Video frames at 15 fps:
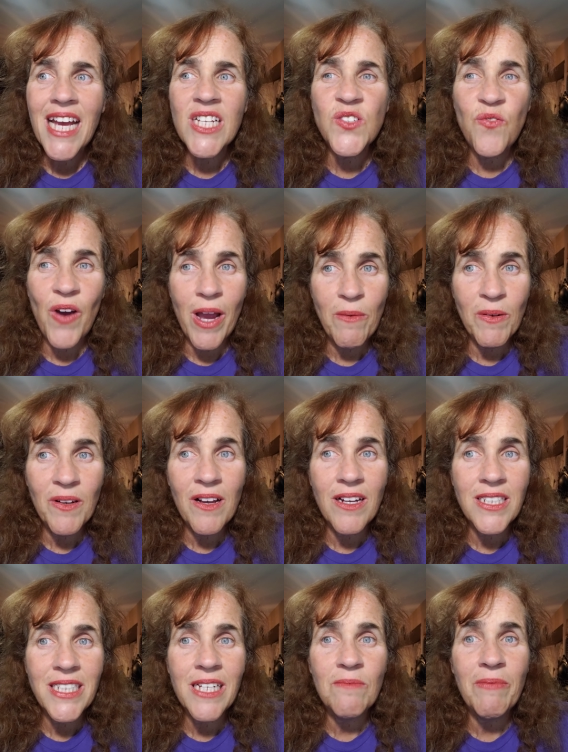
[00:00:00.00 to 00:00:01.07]
Its fiber
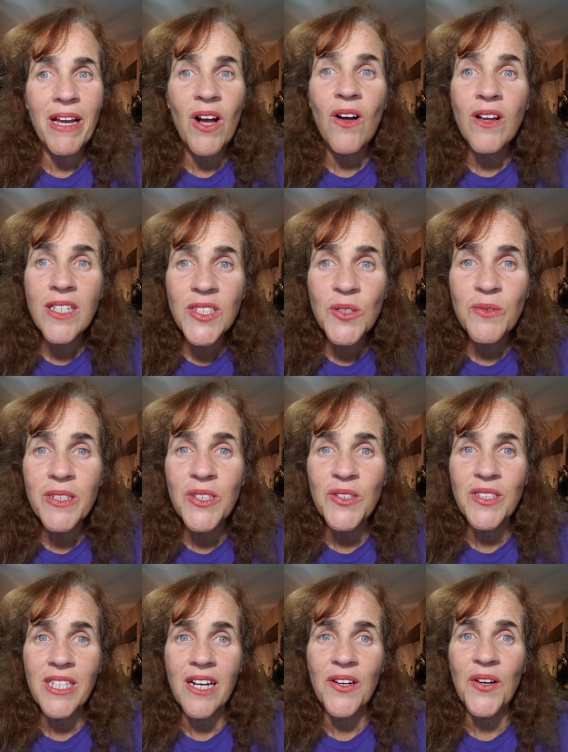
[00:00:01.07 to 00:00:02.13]
content may also
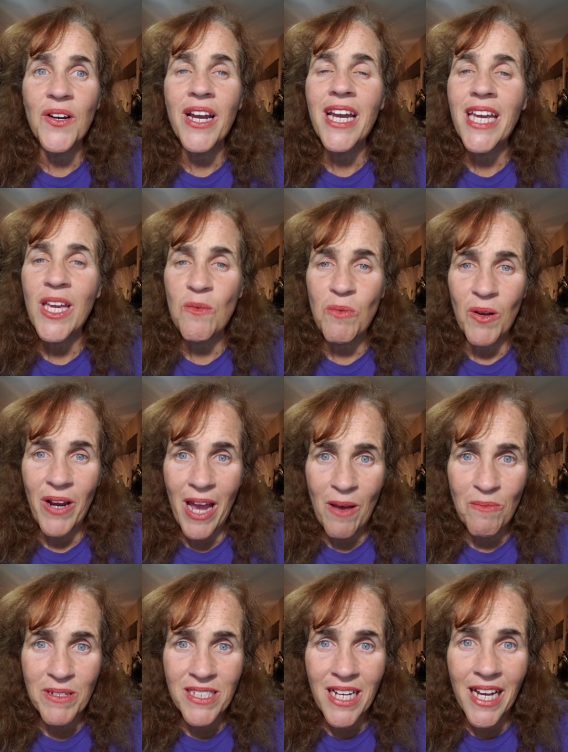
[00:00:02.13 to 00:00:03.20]
reduce hunger and keep your
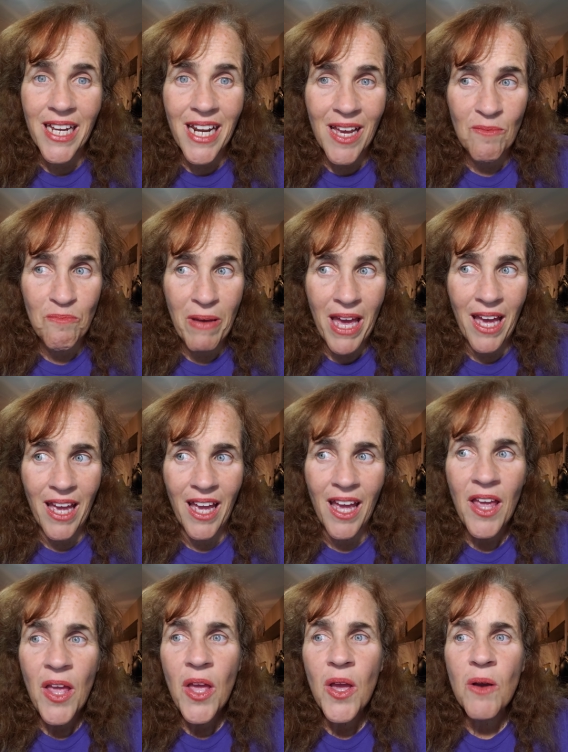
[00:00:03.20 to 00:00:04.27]
appetite at bay.
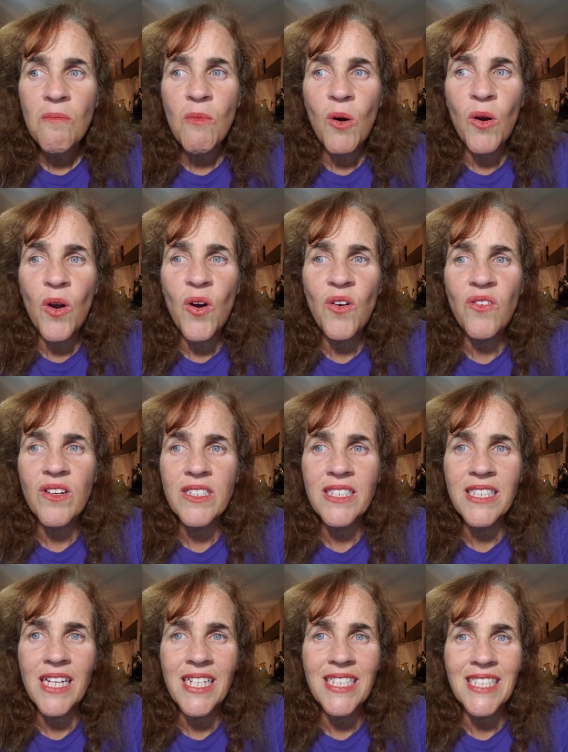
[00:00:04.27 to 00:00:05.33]
Moreover,
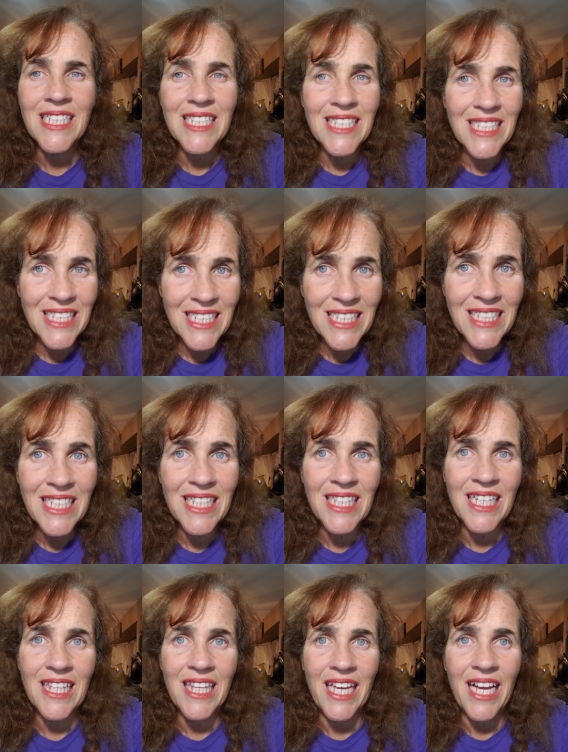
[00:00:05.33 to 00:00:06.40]
studies
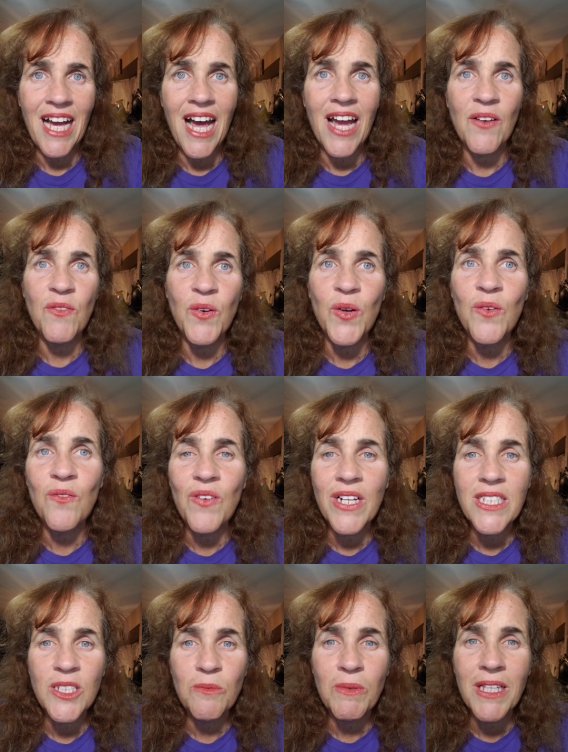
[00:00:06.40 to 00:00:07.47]
consistently link high fruit and
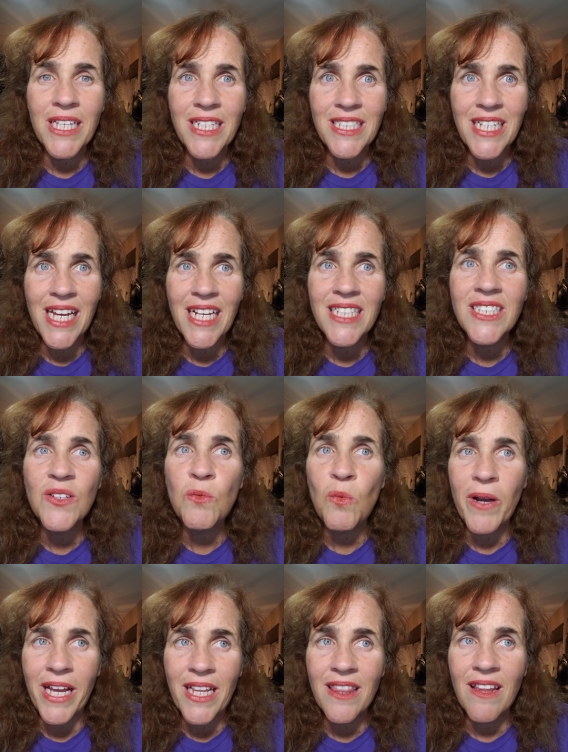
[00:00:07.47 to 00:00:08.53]
vegetable intake to
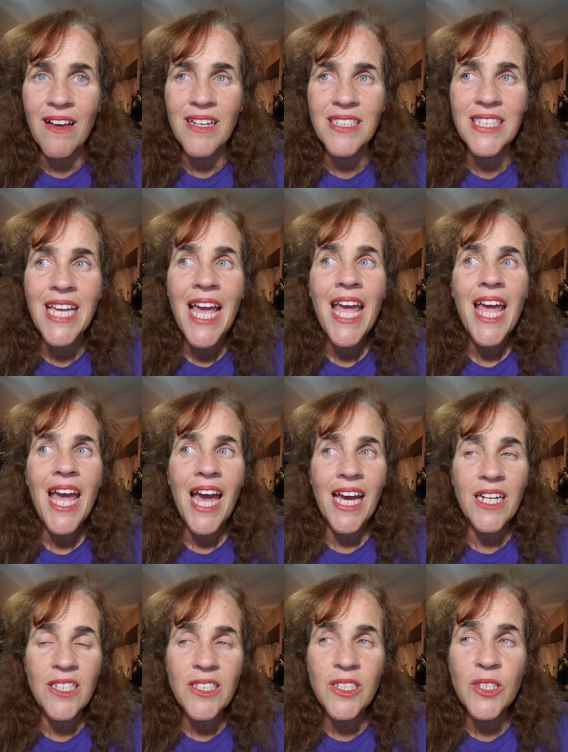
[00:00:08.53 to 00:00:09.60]
weight loss
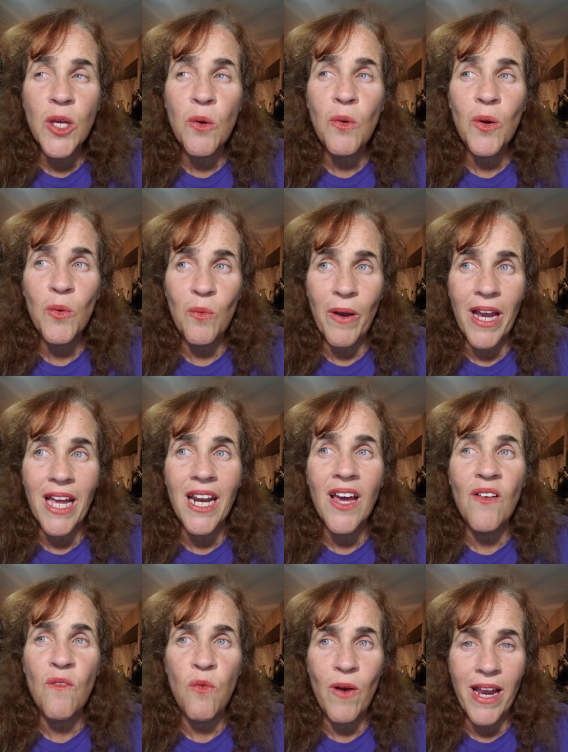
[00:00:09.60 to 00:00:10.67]
and a slower rate
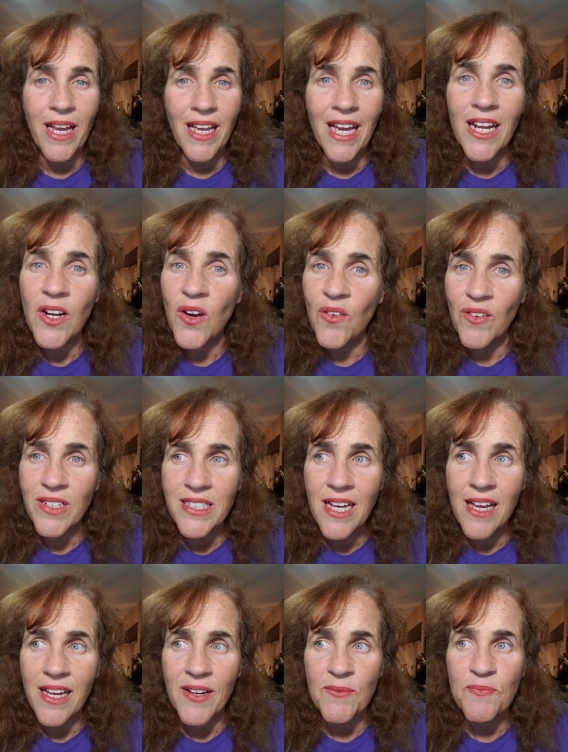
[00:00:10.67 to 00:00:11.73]
of weight gain over
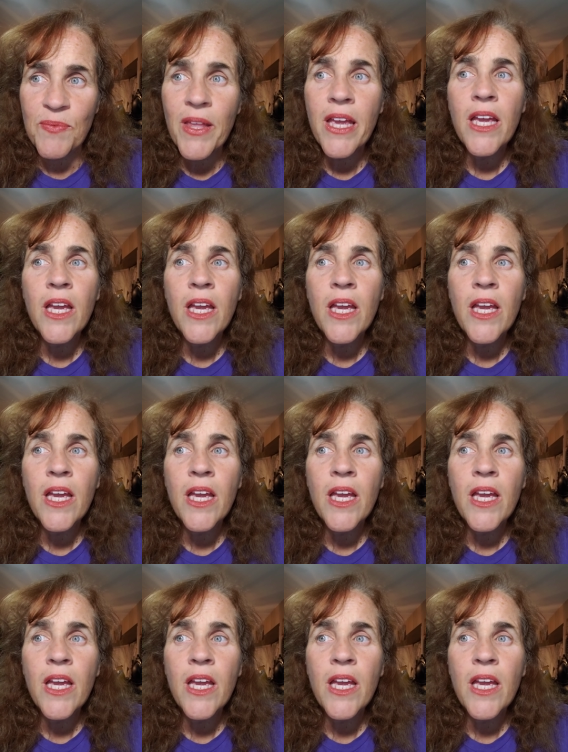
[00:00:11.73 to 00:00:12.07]
time.